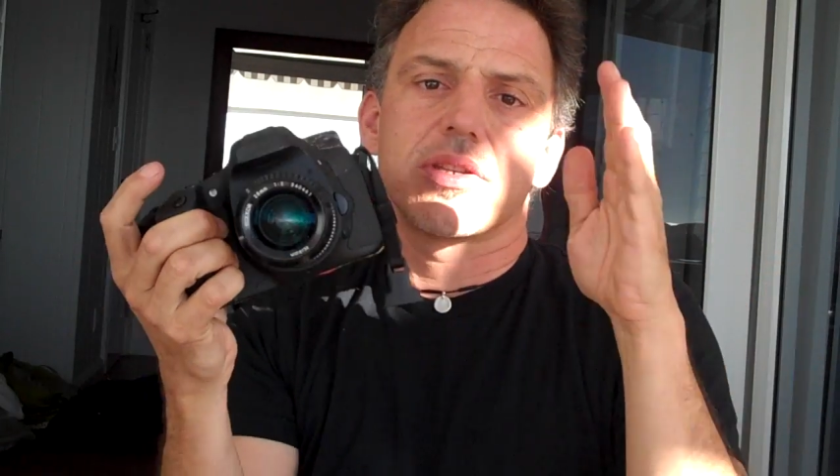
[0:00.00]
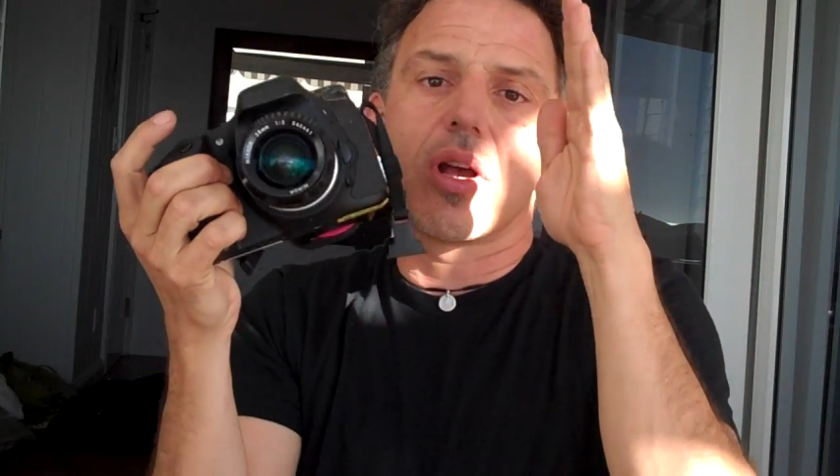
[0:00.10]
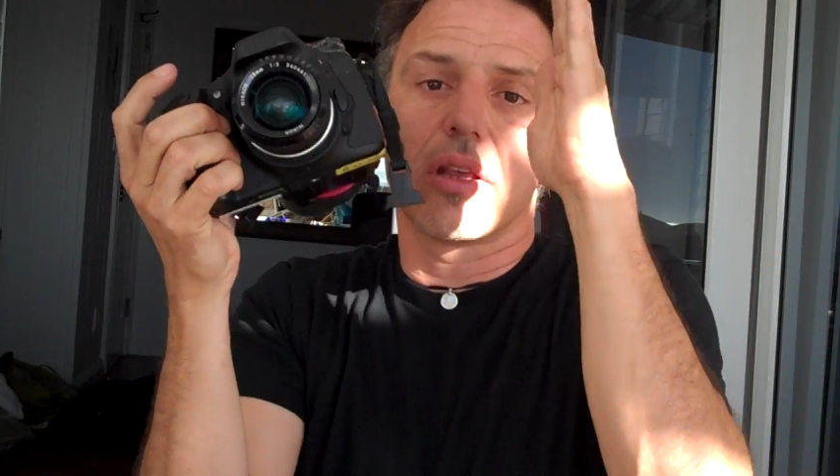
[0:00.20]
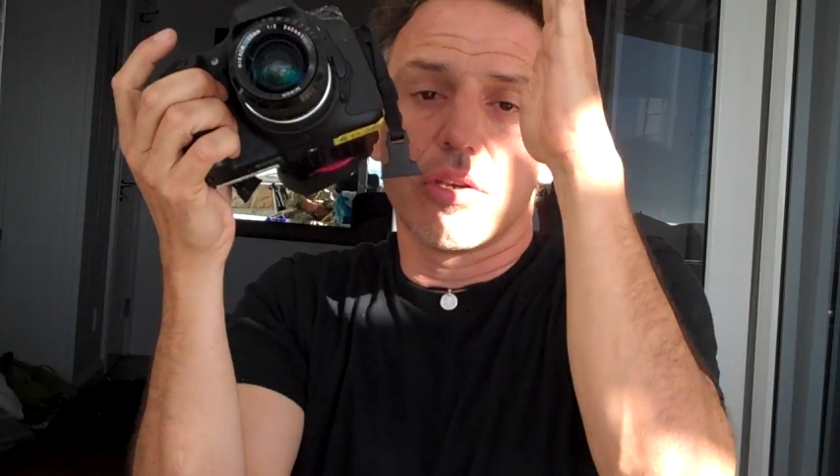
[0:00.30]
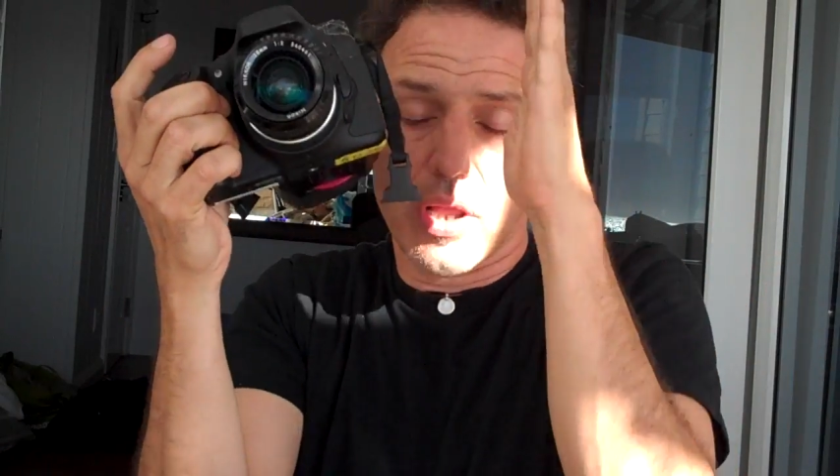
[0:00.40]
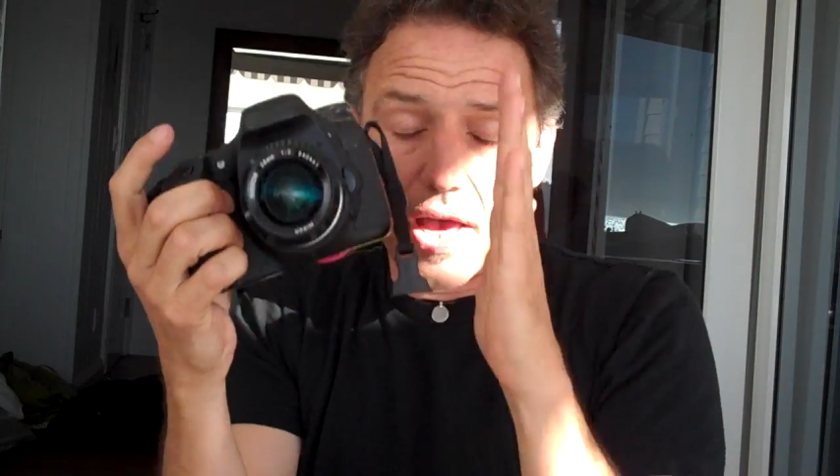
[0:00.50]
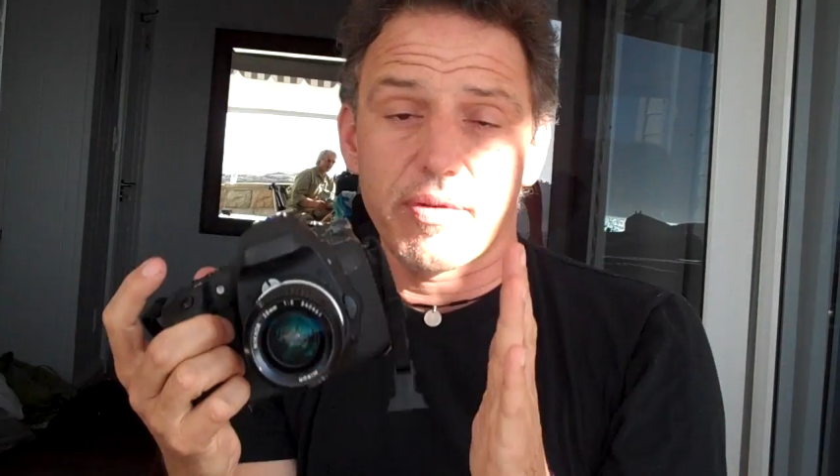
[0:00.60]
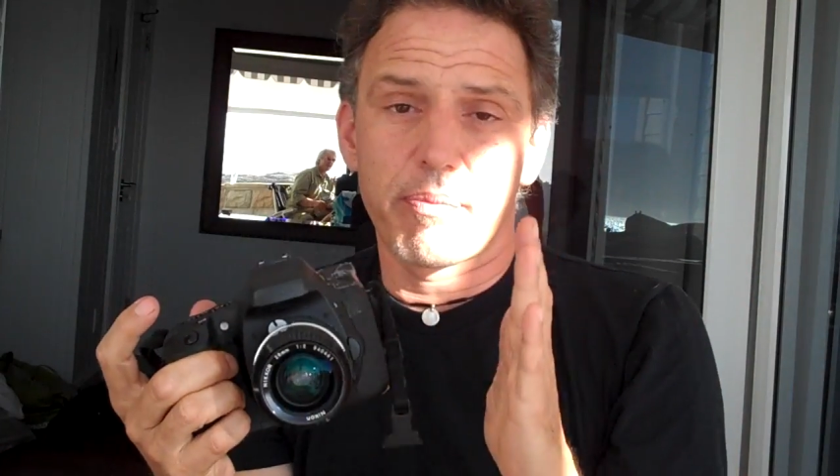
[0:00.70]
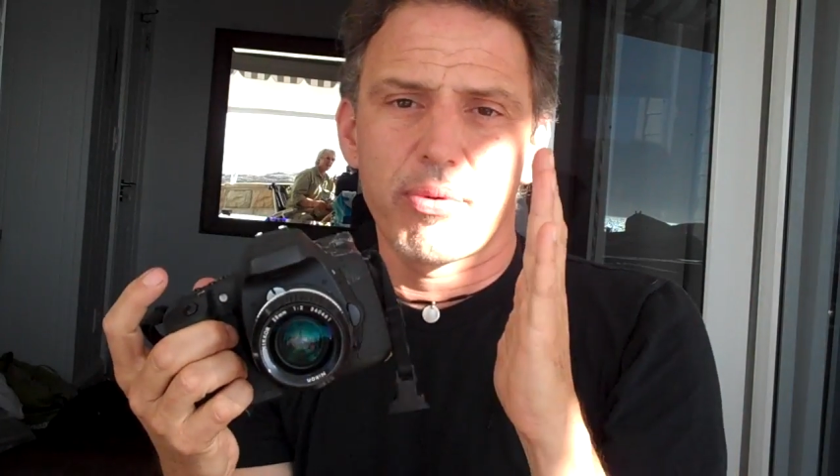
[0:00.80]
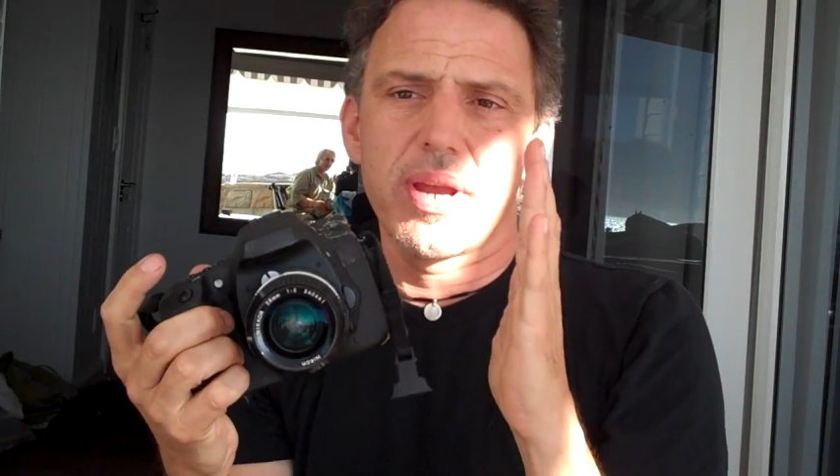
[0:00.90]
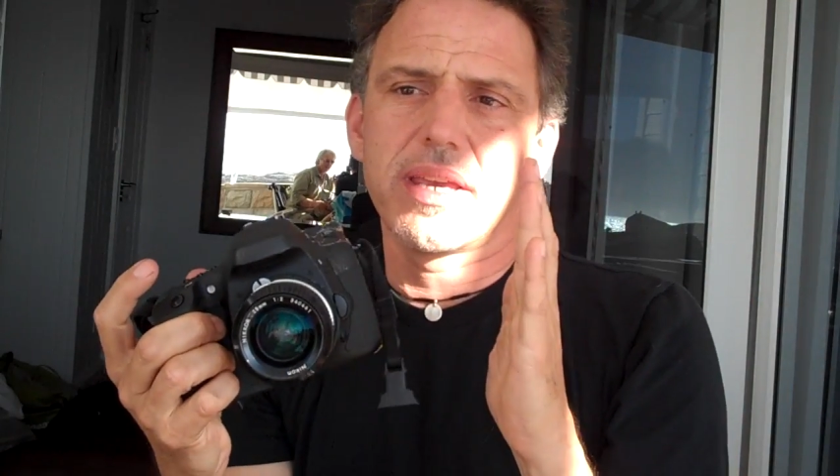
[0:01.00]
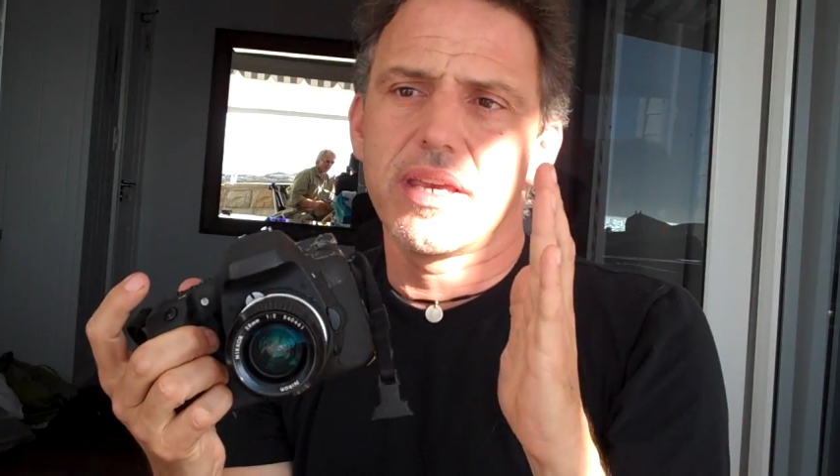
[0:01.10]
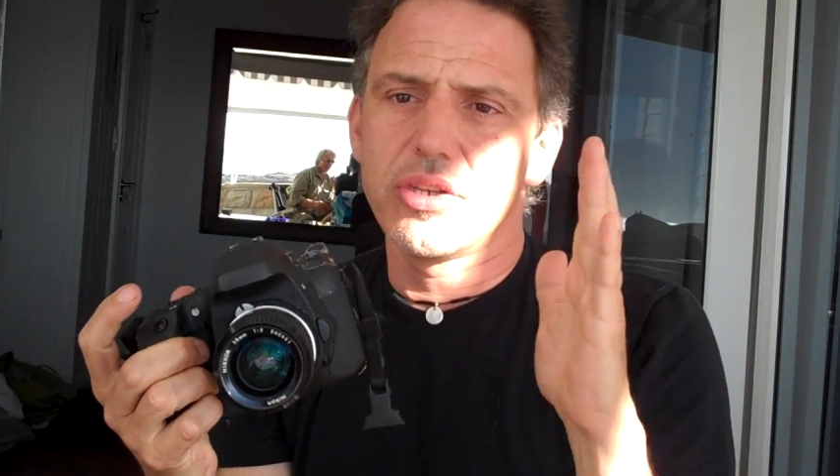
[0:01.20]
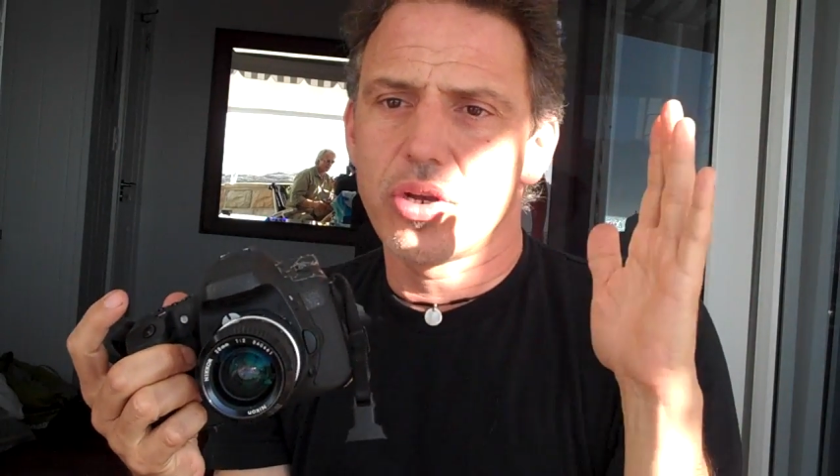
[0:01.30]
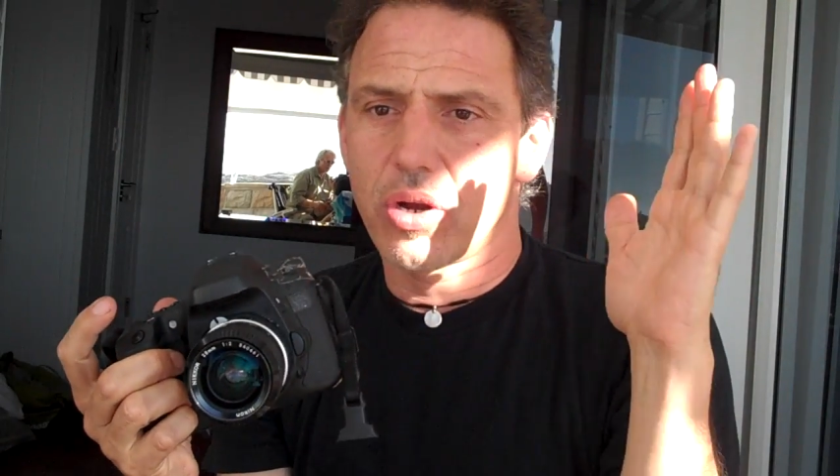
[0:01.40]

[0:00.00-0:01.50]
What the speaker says: have a break in your